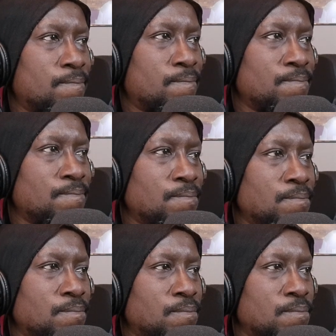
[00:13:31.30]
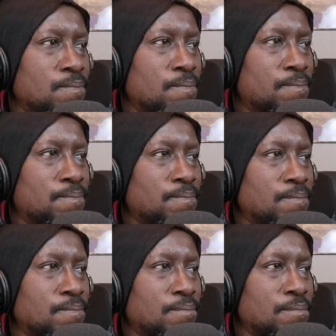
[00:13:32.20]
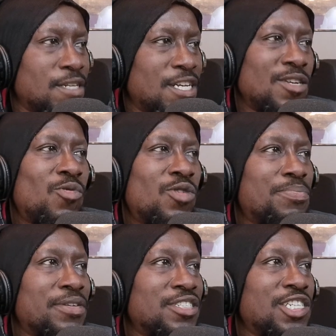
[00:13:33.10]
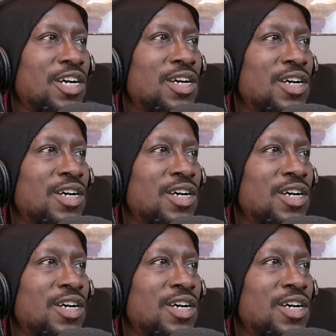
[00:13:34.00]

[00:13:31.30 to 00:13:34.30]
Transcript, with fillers: it went that far, you would have to do that. He don't want to press charges.